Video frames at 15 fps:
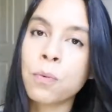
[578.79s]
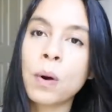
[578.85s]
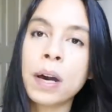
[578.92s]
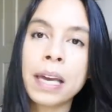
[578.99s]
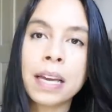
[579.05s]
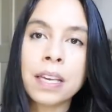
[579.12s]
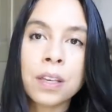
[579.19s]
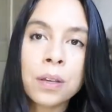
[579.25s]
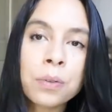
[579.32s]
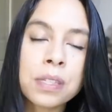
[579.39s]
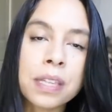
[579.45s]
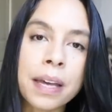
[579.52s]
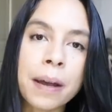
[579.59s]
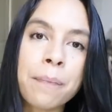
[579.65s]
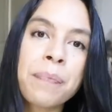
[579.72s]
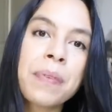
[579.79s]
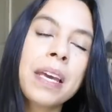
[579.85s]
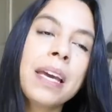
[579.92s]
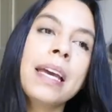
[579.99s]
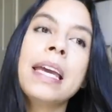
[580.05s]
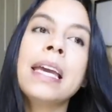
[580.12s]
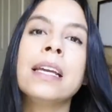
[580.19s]
of why I use them,
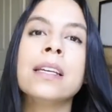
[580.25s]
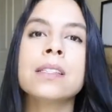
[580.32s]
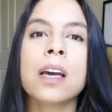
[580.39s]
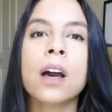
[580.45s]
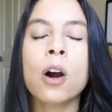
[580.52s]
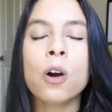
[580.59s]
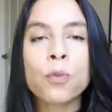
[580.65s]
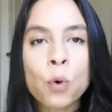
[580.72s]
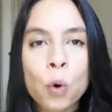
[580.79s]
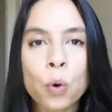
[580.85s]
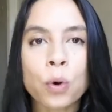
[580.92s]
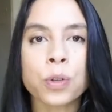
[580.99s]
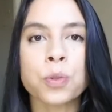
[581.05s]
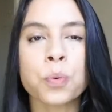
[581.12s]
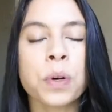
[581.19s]
is of course,